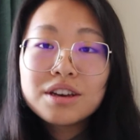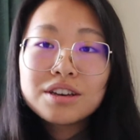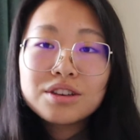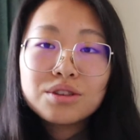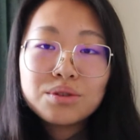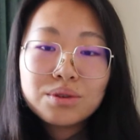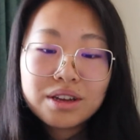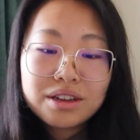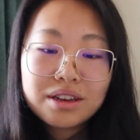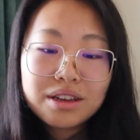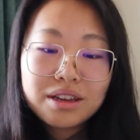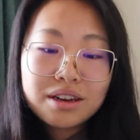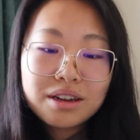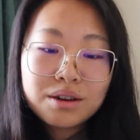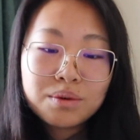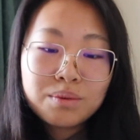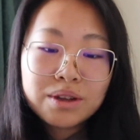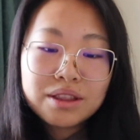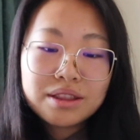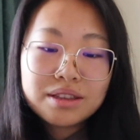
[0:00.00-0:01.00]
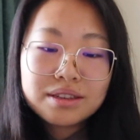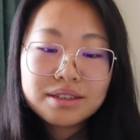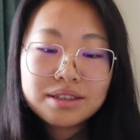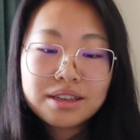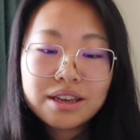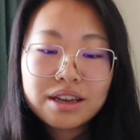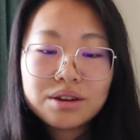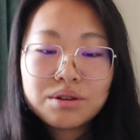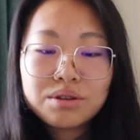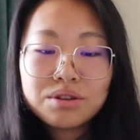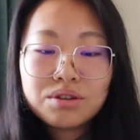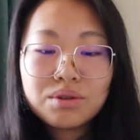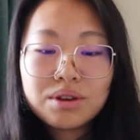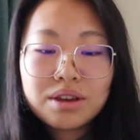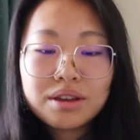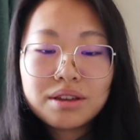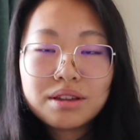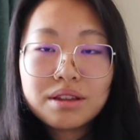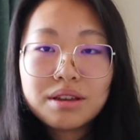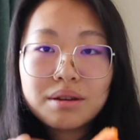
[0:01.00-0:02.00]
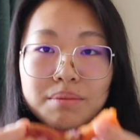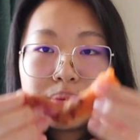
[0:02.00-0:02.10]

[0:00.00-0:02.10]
You can eat it with the skin or you can